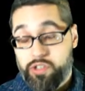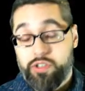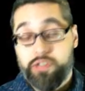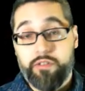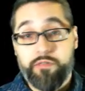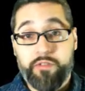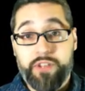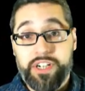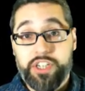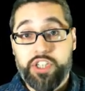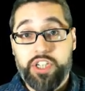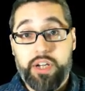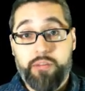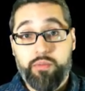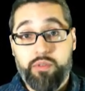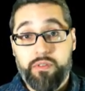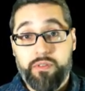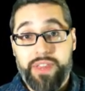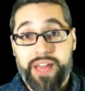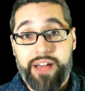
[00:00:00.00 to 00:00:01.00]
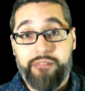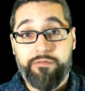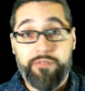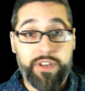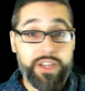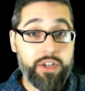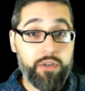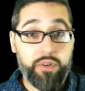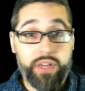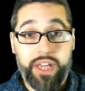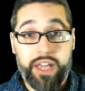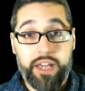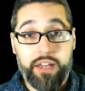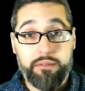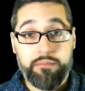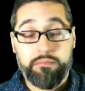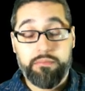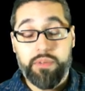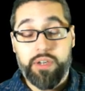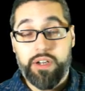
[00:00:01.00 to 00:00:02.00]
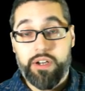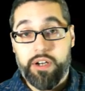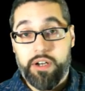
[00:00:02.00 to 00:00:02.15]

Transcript: To finish up with that video game